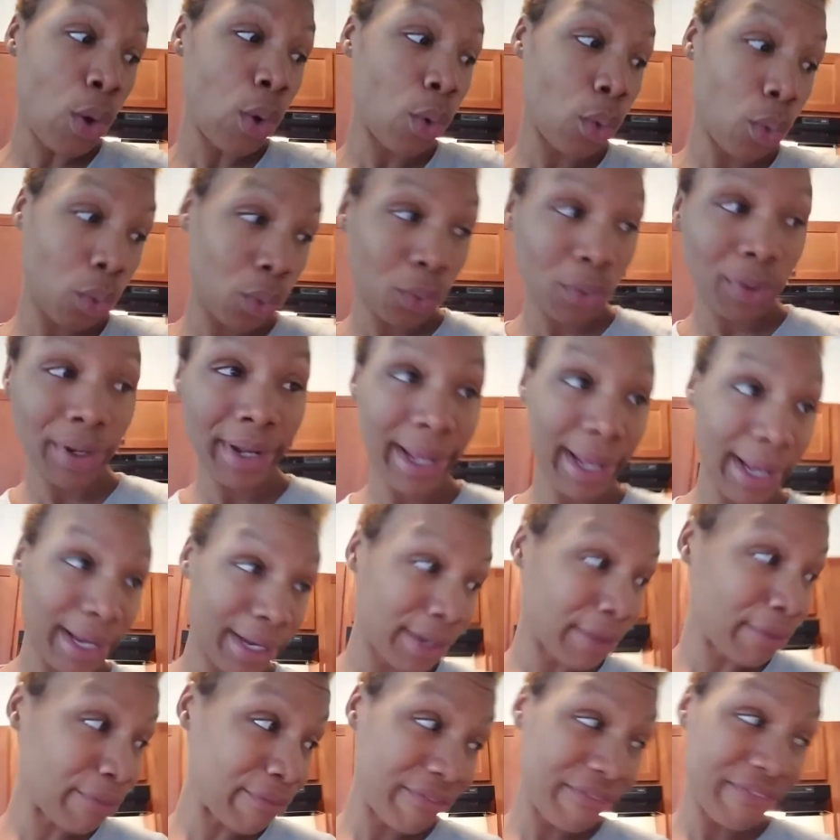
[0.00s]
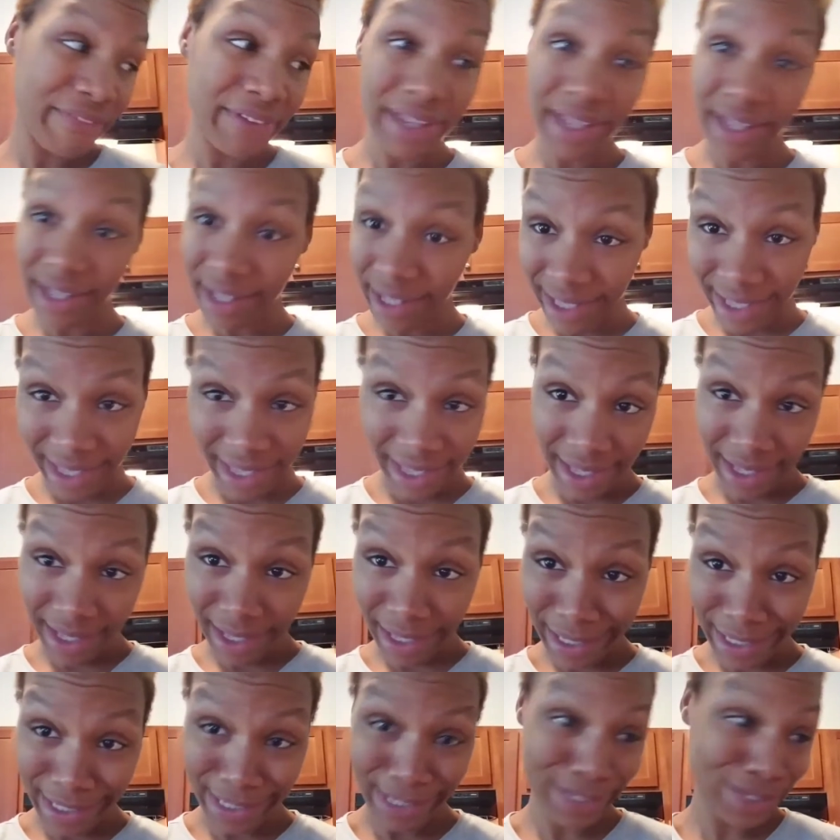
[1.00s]
all day and don't feed her
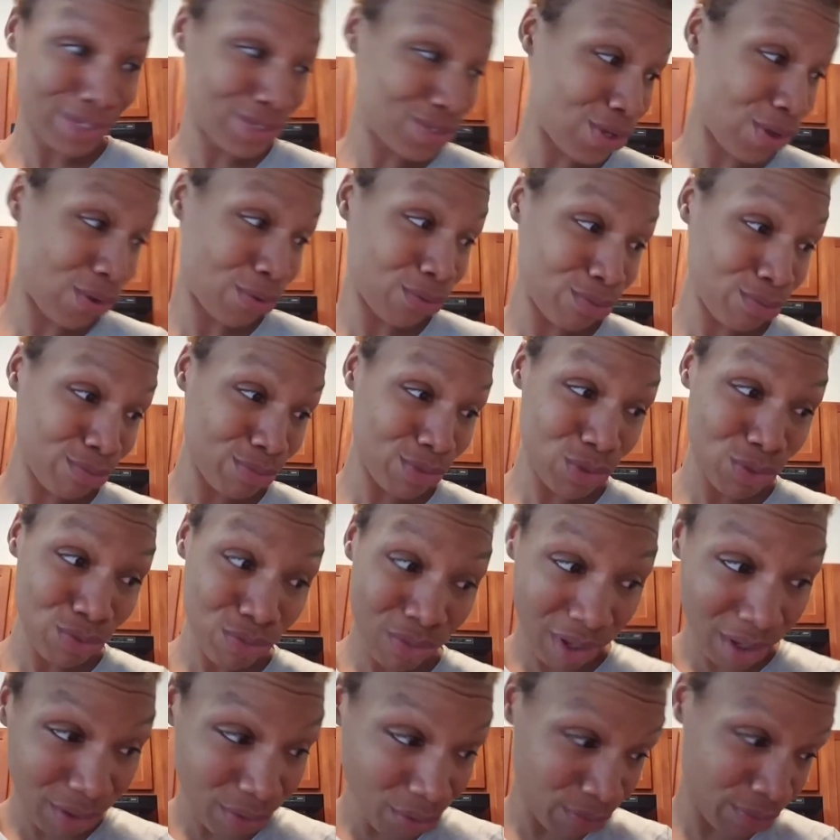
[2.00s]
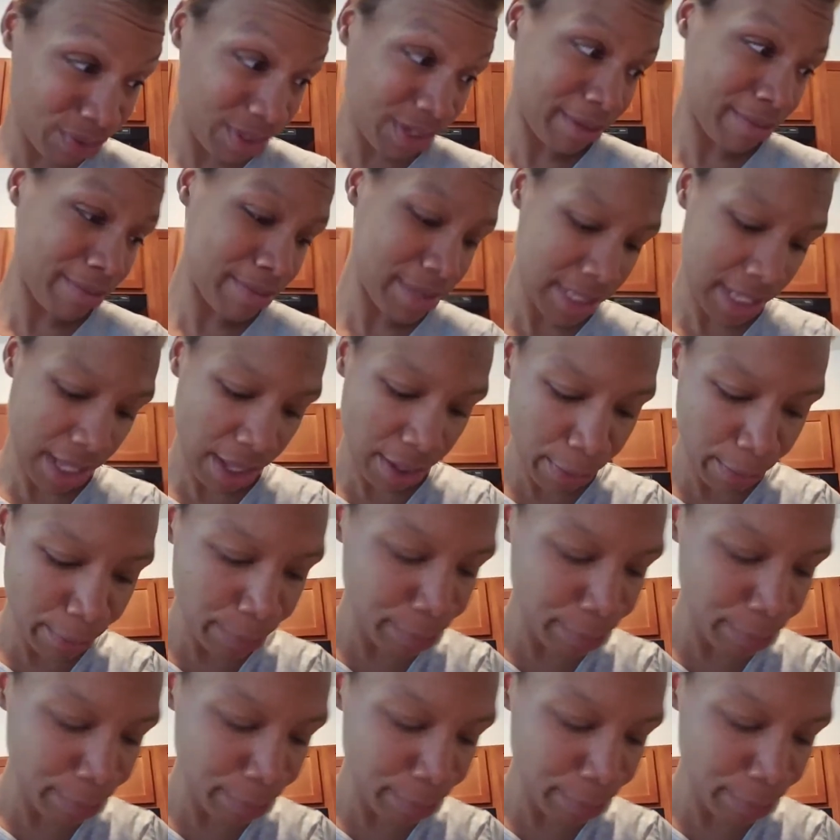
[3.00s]
kids and don't do nothing with them. So,